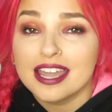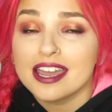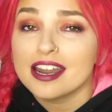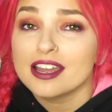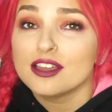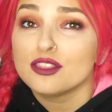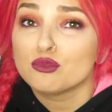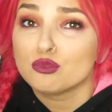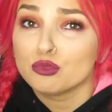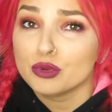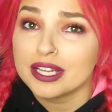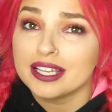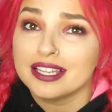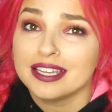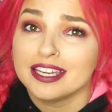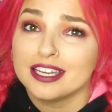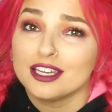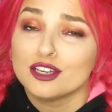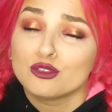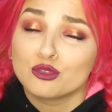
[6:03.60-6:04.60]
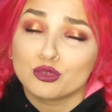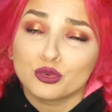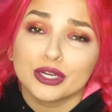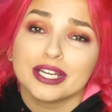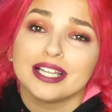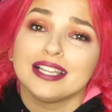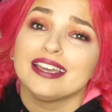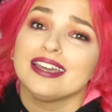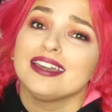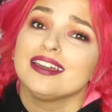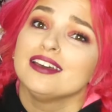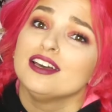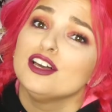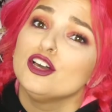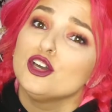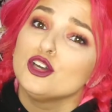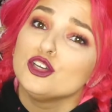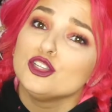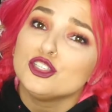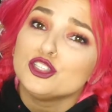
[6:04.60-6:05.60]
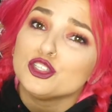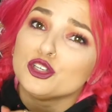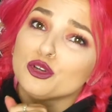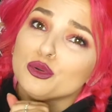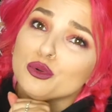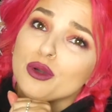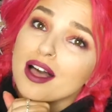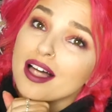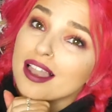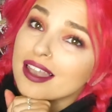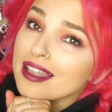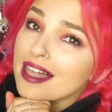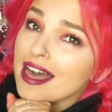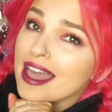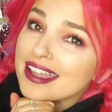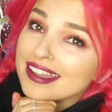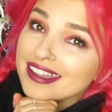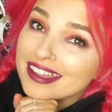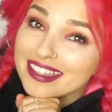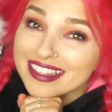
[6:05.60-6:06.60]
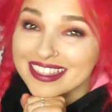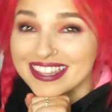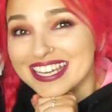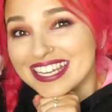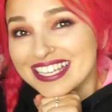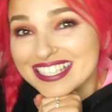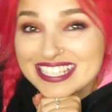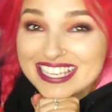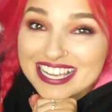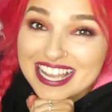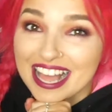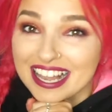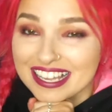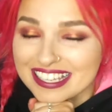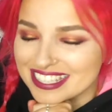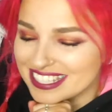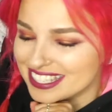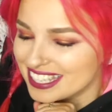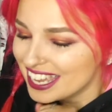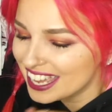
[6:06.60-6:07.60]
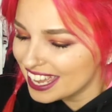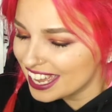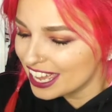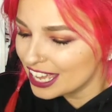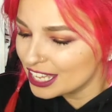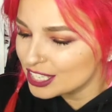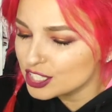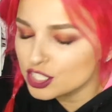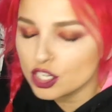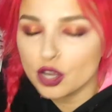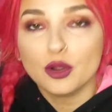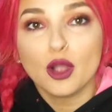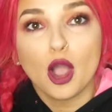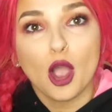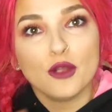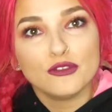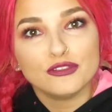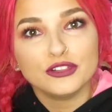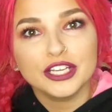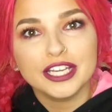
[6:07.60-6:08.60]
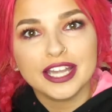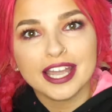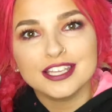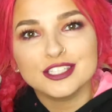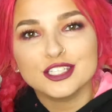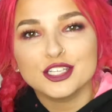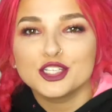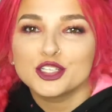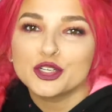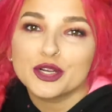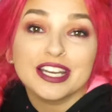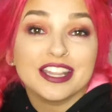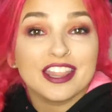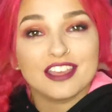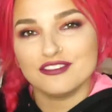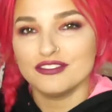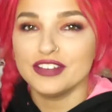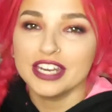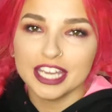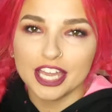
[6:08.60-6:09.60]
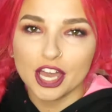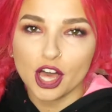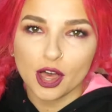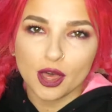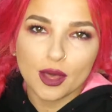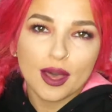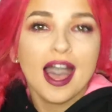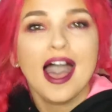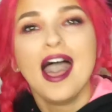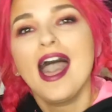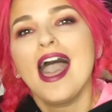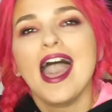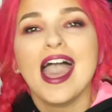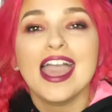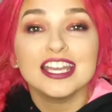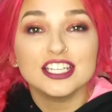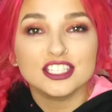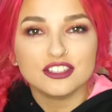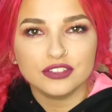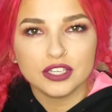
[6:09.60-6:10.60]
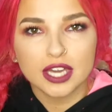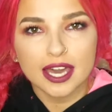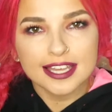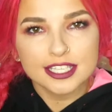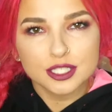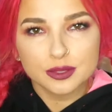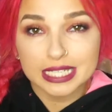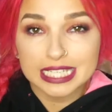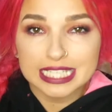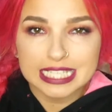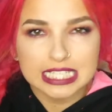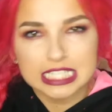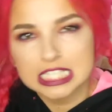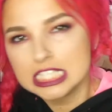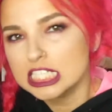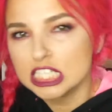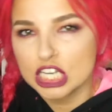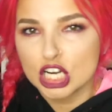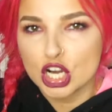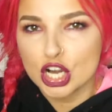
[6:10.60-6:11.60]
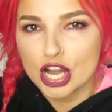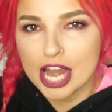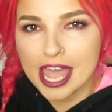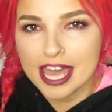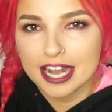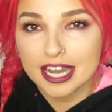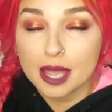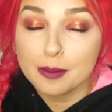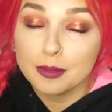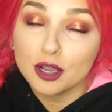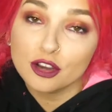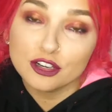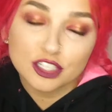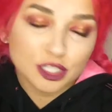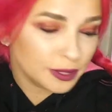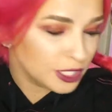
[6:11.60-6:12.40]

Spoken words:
And I really really do like these colors here. So hopefully you guys enjoyed that video, and if you guys want to stick around, I'm going to